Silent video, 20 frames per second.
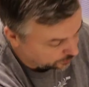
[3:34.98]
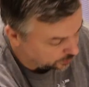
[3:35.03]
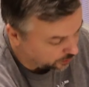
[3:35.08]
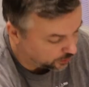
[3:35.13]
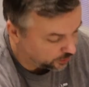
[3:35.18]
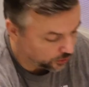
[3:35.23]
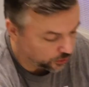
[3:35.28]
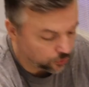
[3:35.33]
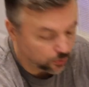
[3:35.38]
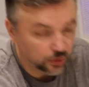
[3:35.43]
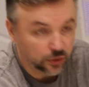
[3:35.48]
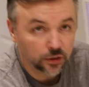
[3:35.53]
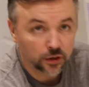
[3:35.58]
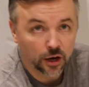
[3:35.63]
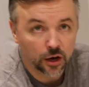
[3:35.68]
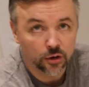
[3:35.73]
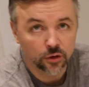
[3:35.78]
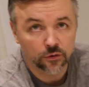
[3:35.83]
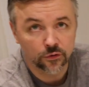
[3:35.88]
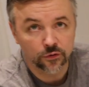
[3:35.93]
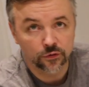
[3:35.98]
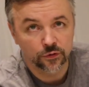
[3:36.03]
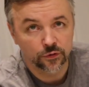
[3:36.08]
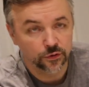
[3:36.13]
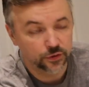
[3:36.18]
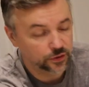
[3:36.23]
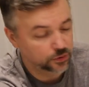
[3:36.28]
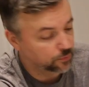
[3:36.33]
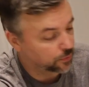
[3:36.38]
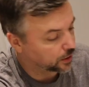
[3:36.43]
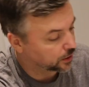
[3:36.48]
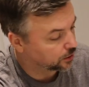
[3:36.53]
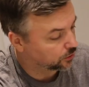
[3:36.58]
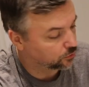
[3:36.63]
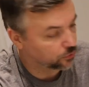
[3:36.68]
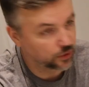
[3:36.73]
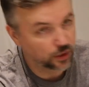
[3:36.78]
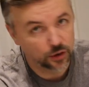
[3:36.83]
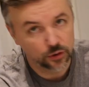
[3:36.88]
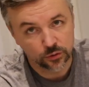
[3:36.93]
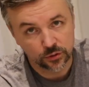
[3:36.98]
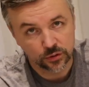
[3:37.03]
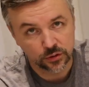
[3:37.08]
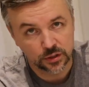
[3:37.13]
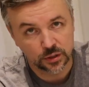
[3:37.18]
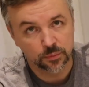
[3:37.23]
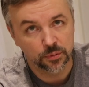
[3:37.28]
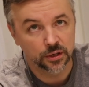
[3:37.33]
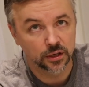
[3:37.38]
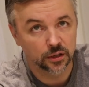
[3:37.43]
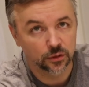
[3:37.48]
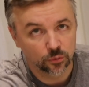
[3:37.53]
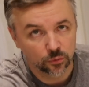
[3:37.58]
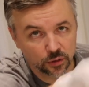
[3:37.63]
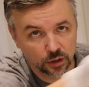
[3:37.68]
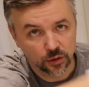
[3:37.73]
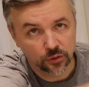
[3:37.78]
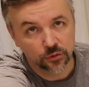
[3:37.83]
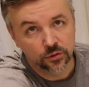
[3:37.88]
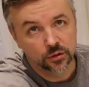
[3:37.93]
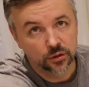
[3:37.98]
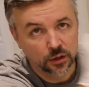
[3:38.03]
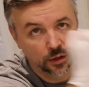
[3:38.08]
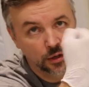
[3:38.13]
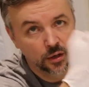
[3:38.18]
liquid out of this bucket without tipping it, without